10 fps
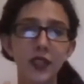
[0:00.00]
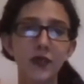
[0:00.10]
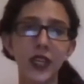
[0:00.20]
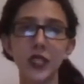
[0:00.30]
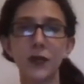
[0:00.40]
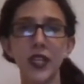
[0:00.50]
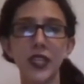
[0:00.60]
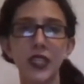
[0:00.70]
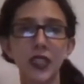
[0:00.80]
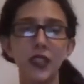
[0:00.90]
face, but I
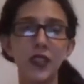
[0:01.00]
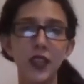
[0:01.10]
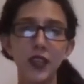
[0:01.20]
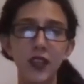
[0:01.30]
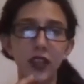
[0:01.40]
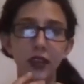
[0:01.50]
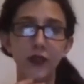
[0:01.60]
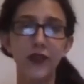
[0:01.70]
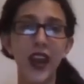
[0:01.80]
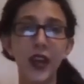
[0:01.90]
did like
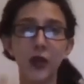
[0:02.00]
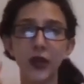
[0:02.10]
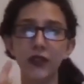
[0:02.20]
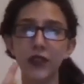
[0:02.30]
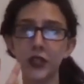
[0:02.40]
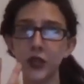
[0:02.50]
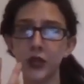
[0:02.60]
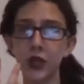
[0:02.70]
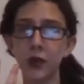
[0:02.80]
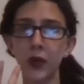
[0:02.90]
fiery
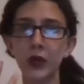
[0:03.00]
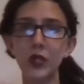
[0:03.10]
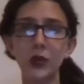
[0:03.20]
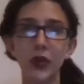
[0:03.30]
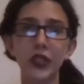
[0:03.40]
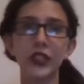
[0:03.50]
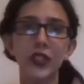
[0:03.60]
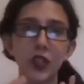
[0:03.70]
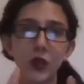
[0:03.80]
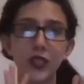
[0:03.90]
features almost, where
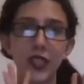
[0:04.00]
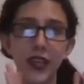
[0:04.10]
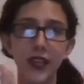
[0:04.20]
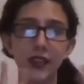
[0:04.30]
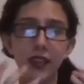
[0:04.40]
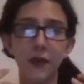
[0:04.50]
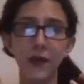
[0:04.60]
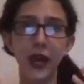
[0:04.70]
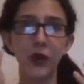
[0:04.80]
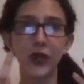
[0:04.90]
it looks like the
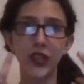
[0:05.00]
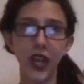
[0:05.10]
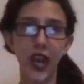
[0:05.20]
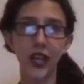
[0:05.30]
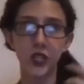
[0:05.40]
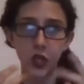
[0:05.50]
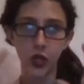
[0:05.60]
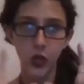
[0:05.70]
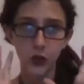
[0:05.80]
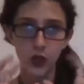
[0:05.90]
mouth and eyes and
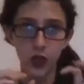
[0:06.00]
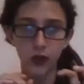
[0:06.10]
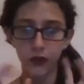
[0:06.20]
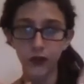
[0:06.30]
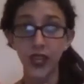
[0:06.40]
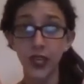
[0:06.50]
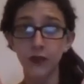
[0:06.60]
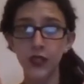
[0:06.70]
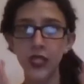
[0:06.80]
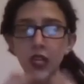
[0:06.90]
nose are
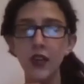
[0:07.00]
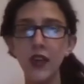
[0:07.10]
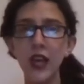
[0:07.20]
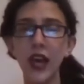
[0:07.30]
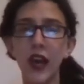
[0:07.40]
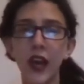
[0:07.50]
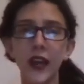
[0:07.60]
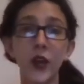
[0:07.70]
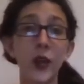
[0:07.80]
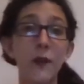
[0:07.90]
flames.
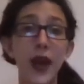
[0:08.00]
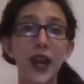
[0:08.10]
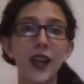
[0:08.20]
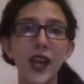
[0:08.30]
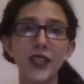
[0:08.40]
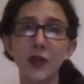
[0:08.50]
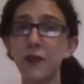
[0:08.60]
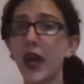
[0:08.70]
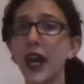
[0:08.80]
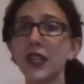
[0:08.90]
And on the back, I did
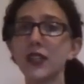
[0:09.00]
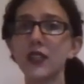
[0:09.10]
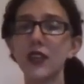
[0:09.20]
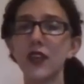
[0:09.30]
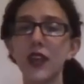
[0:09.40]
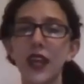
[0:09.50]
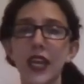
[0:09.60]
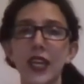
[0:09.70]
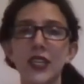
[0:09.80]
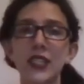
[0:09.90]
bats.
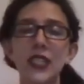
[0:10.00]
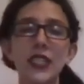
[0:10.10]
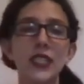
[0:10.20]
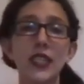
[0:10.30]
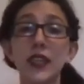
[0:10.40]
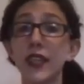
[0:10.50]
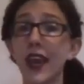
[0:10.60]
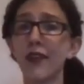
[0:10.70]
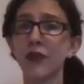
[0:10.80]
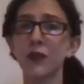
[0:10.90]
And he did the
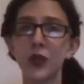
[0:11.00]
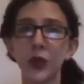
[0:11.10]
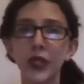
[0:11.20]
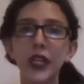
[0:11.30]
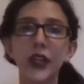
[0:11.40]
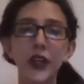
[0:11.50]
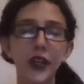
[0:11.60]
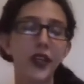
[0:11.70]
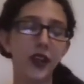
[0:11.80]
cat from Soul Eater.